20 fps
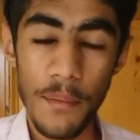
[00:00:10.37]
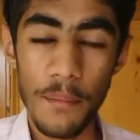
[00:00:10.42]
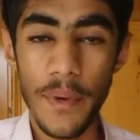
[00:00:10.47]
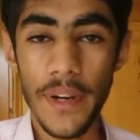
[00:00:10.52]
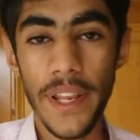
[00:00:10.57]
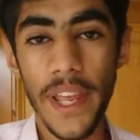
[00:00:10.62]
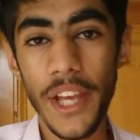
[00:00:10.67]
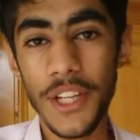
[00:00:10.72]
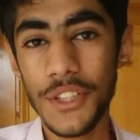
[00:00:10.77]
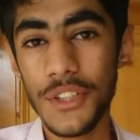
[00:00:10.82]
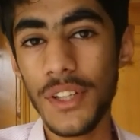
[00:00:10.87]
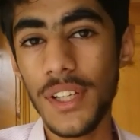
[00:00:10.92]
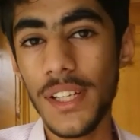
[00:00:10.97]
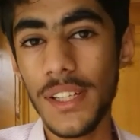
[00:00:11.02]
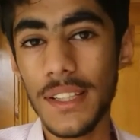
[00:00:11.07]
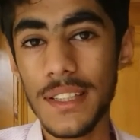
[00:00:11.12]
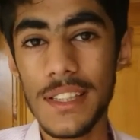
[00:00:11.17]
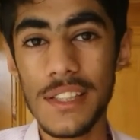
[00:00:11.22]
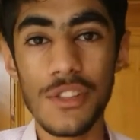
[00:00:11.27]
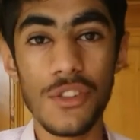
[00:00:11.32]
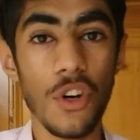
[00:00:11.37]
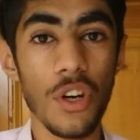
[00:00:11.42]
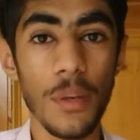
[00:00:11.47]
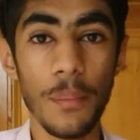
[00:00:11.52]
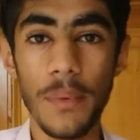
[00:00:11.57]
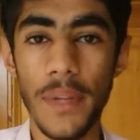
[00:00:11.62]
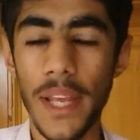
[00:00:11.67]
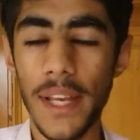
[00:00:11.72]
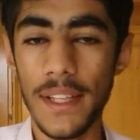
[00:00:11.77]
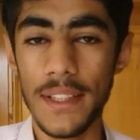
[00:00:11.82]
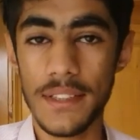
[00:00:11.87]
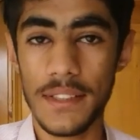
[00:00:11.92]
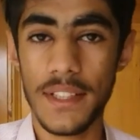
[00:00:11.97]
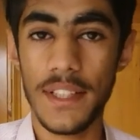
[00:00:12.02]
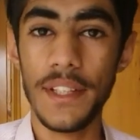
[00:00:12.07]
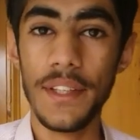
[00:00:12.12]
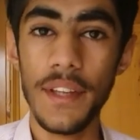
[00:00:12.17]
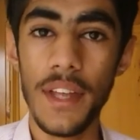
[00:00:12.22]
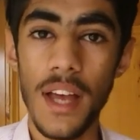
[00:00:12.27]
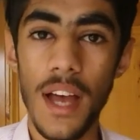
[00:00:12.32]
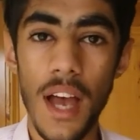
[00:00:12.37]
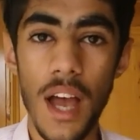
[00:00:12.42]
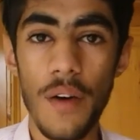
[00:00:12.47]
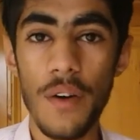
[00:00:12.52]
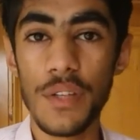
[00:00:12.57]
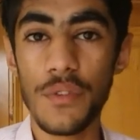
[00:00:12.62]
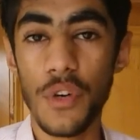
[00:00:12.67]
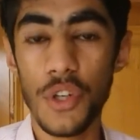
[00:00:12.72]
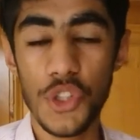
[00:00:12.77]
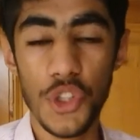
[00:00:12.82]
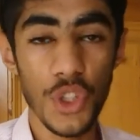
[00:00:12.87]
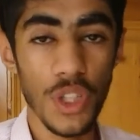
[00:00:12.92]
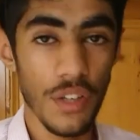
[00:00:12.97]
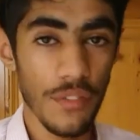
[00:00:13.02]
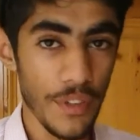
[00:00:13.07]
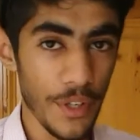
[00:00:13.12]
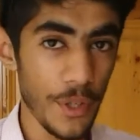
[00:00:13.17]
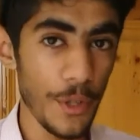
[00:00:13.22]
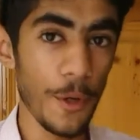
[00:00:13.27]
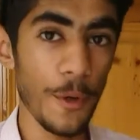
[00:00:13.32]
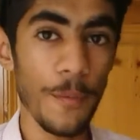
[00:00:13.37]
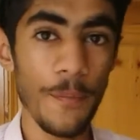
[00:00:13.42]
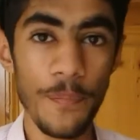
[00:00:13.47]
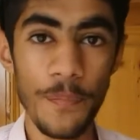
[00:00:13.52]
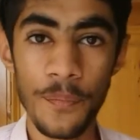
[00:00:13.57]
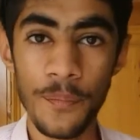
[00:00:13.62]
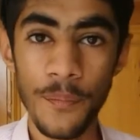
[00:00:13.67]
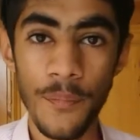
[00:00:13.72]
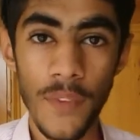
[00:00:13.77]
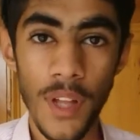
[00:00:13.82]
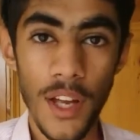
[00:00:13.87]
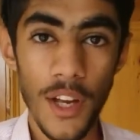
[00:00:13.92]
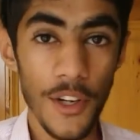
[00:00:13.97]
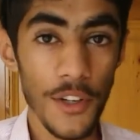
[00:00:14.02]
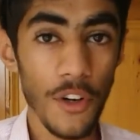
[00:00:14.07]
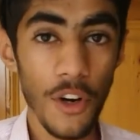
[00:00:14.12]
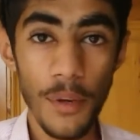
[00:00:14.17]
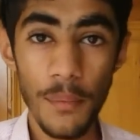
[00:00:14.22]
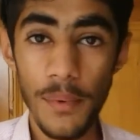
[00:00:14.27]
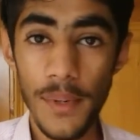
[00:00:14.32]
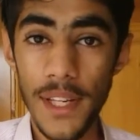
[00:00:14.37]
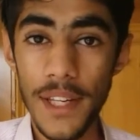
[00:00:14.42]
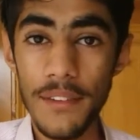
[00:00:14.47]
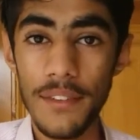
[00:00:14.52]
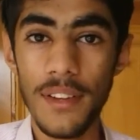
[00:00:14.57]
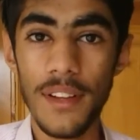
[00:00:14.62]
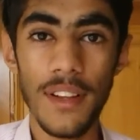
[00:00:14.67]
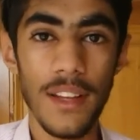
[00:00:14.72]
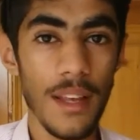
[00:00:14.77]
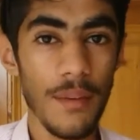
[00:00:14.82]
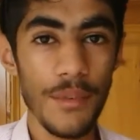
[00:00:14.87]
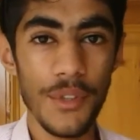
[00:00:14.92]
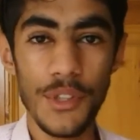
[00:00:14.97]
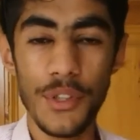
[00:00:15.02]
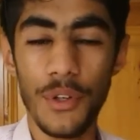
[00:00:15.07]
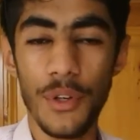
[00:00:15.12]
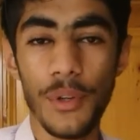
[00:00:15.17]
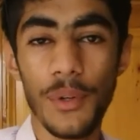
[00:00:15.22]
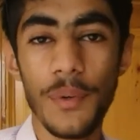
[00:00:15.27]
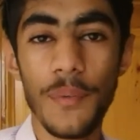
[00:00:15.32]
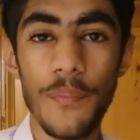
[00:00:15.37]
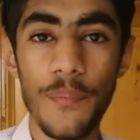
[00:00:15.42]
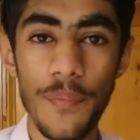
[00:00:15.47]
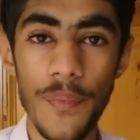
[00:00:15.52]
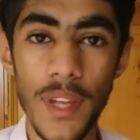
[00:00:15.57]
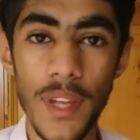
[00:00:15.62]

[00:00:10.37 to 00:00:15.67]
But actually this is not a blank screen. I was watching a video. Don't believe? Let me show you.